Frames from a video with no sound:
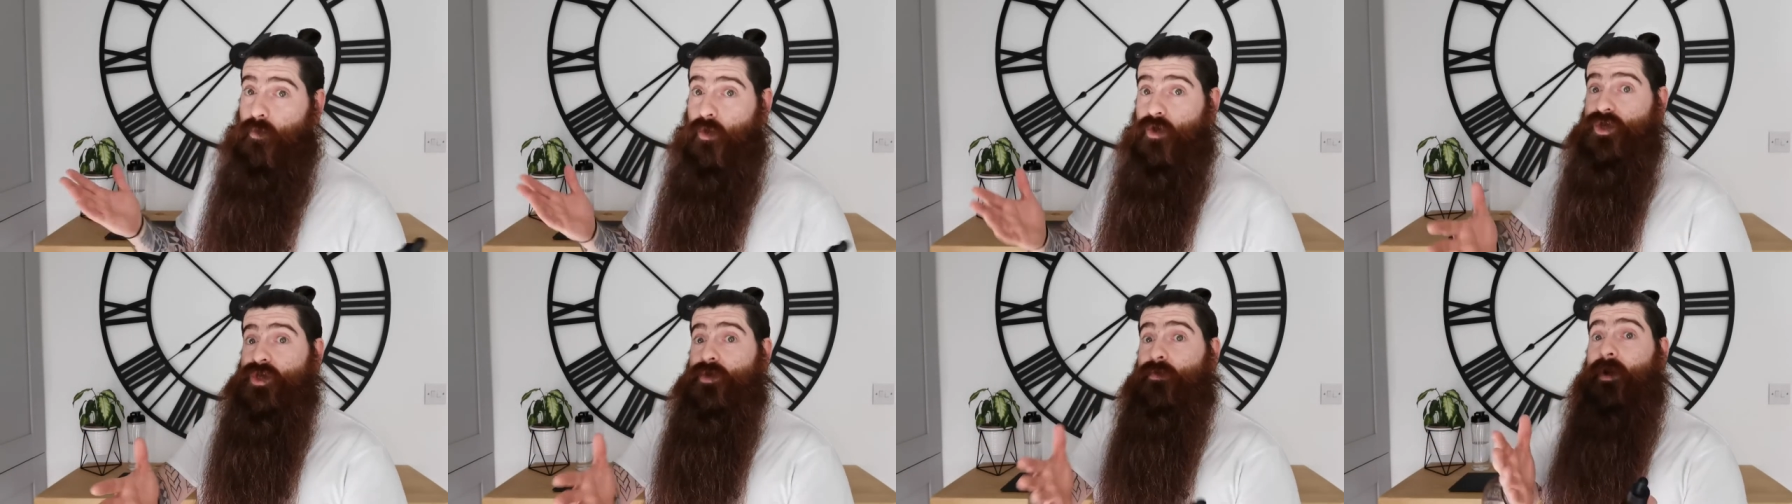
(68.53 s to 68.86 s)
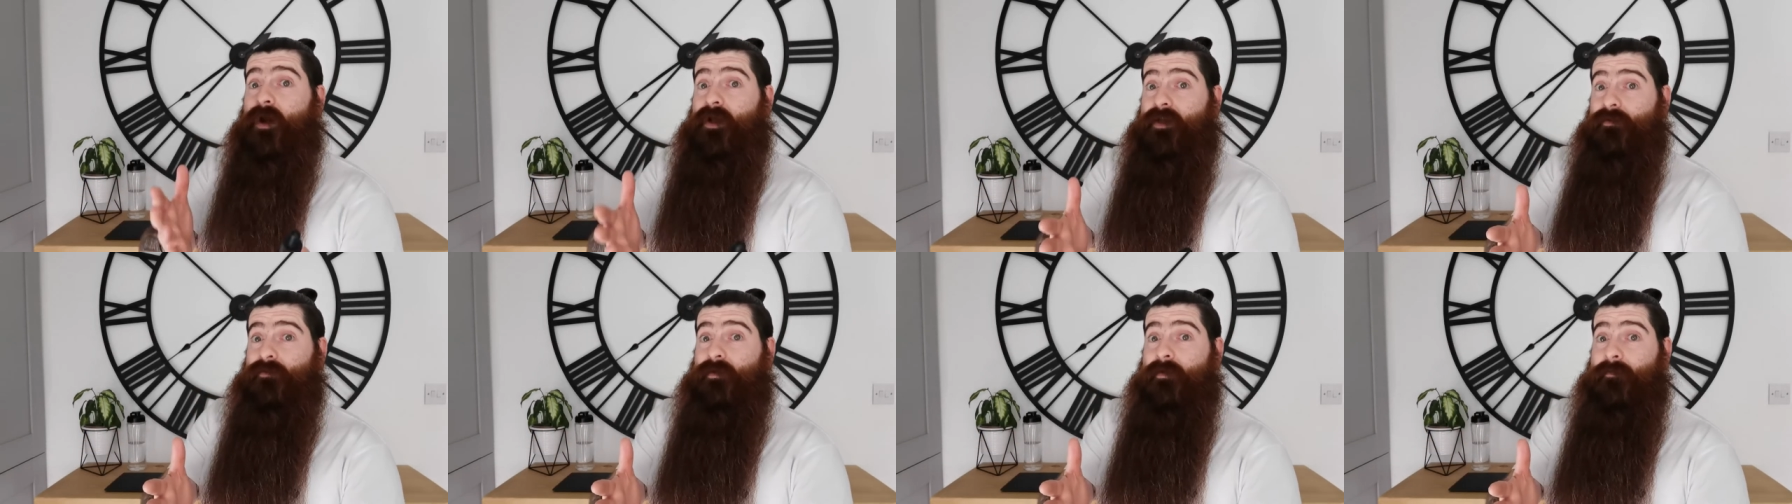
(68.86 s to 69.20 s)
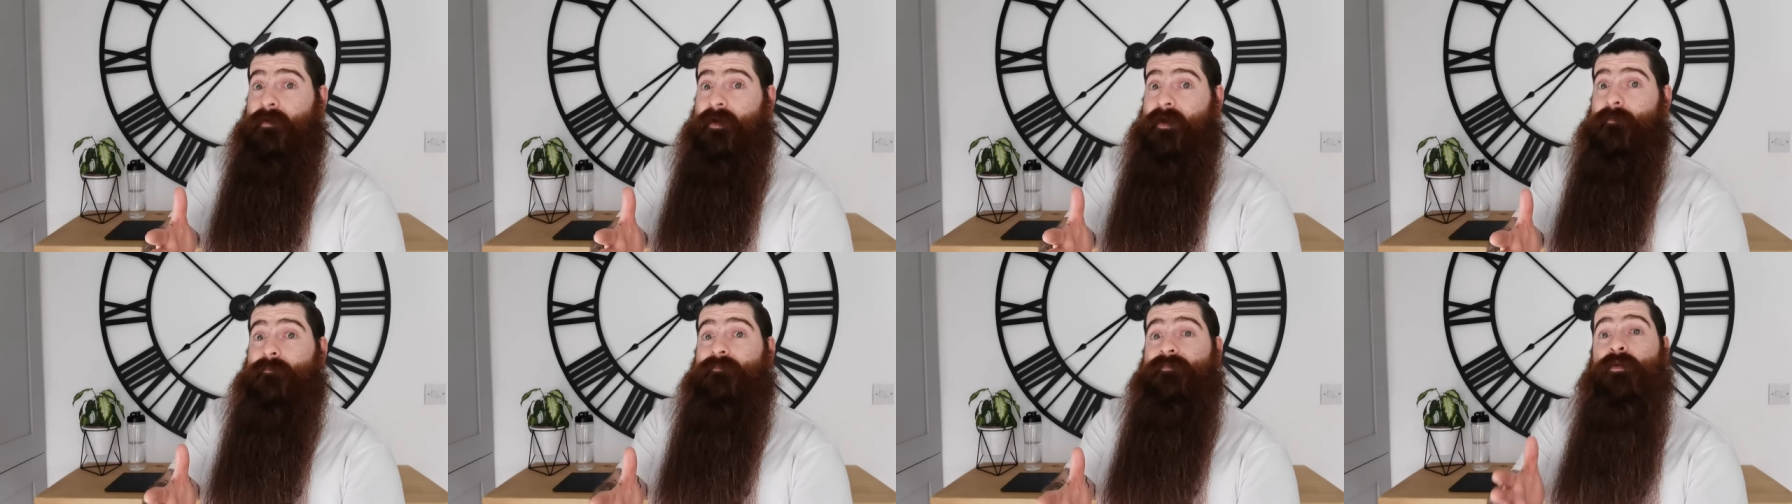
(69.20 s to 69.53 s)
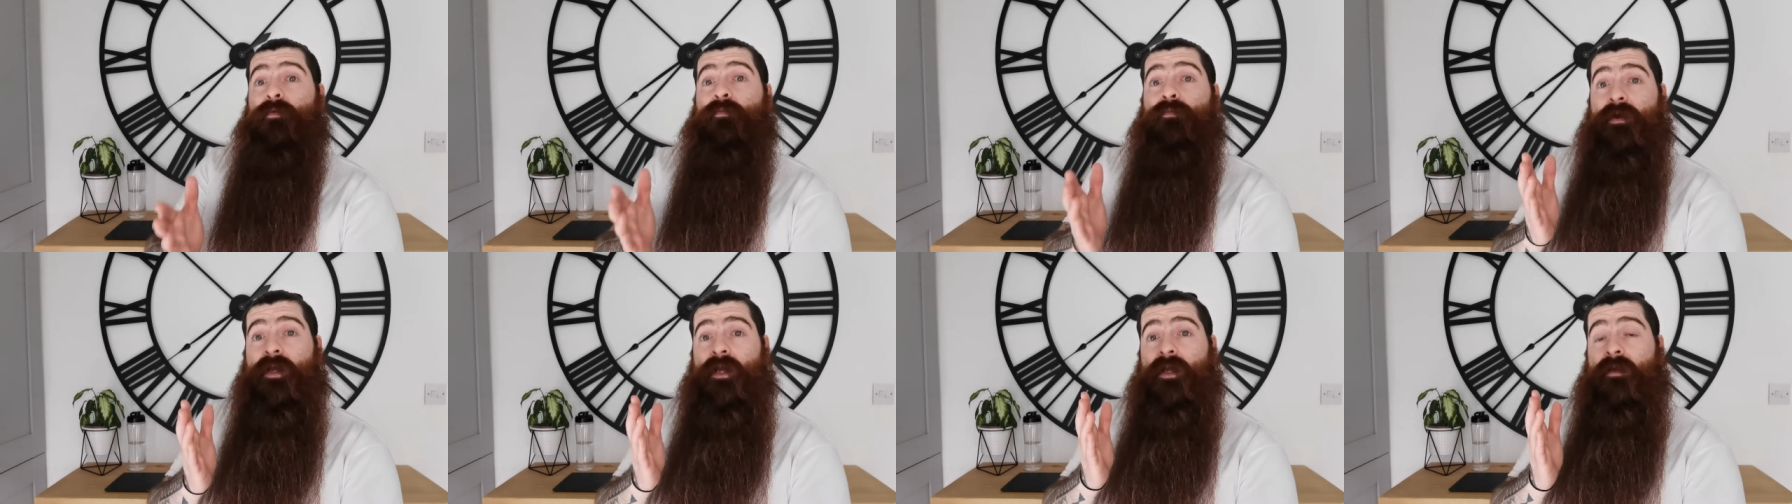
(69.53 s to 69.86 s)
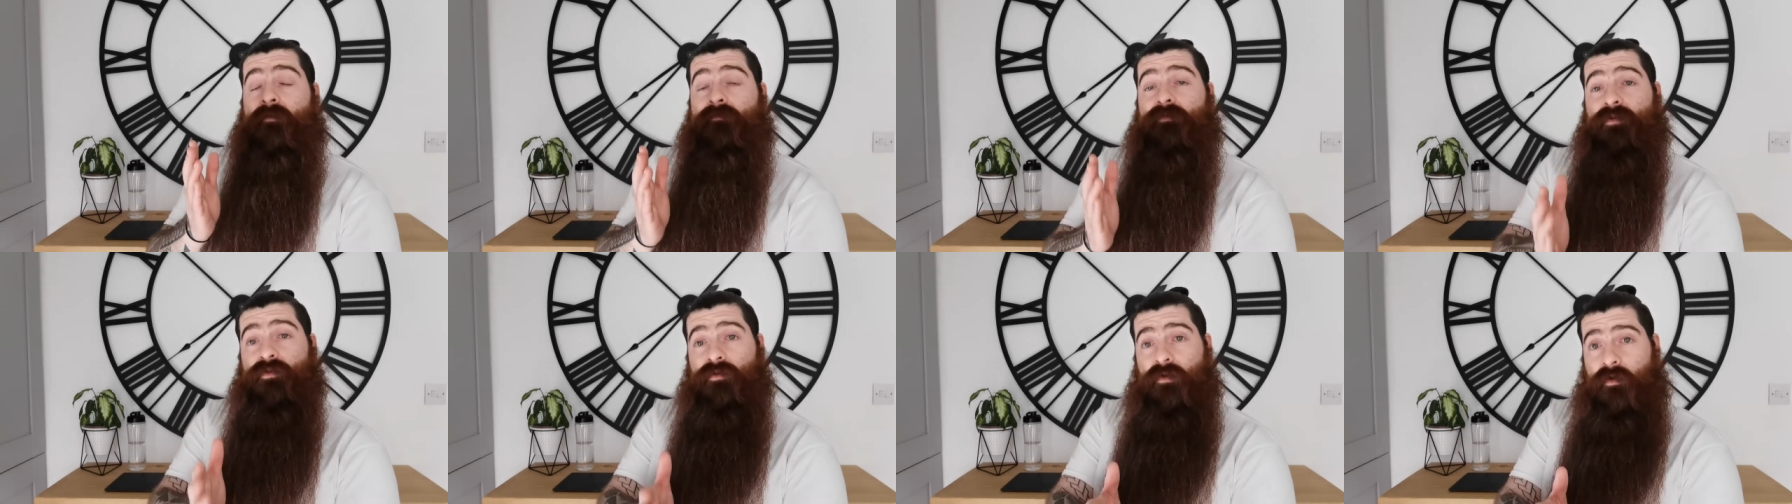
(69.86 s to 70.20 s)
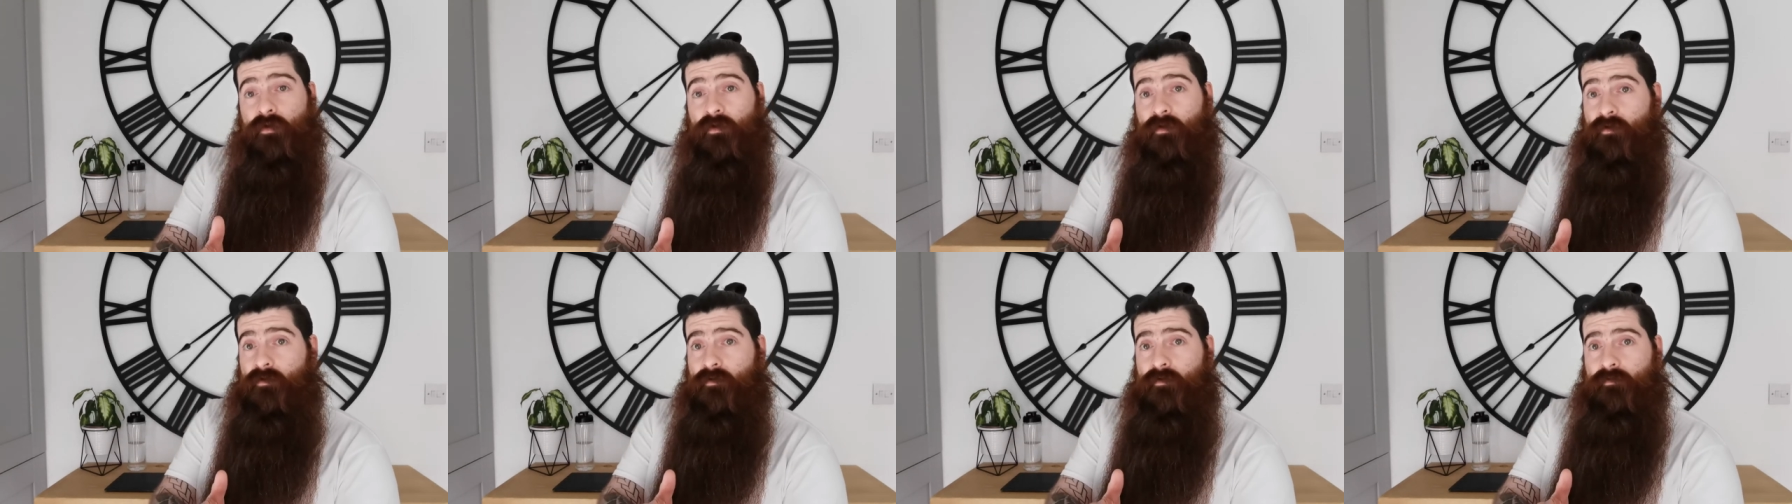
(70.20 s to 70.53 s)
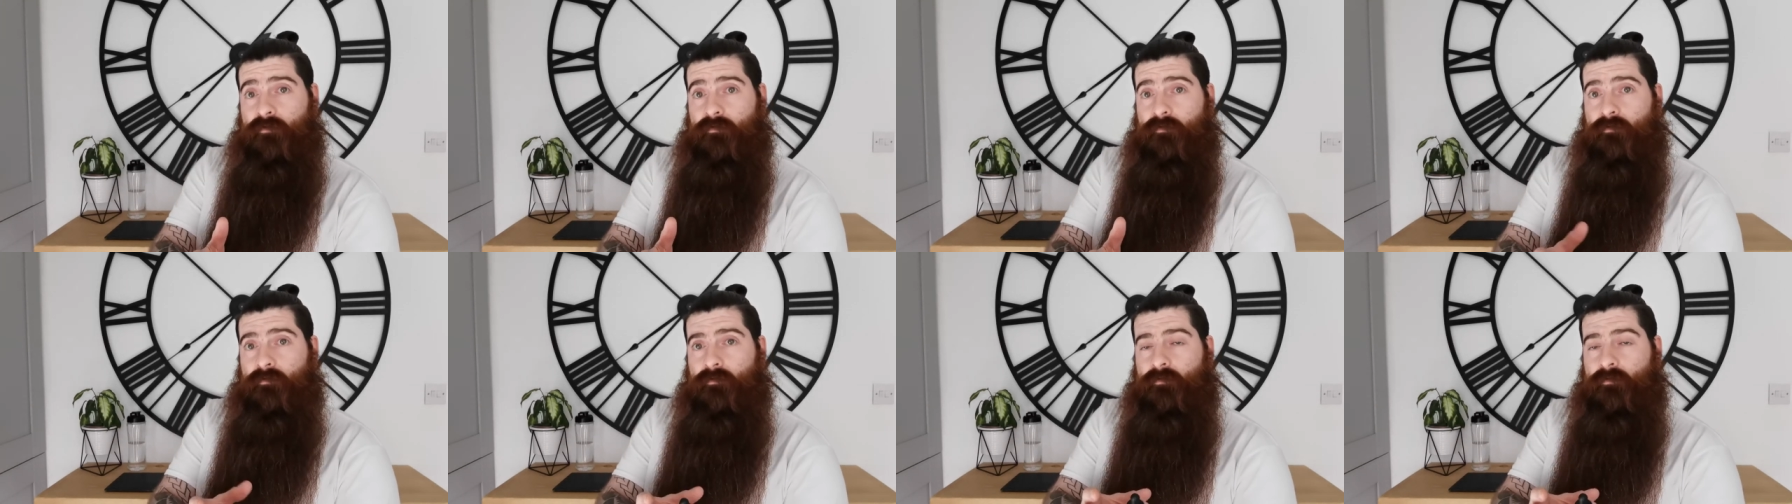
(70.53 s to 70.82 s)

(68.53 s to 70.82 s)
what you are doing, mate, with your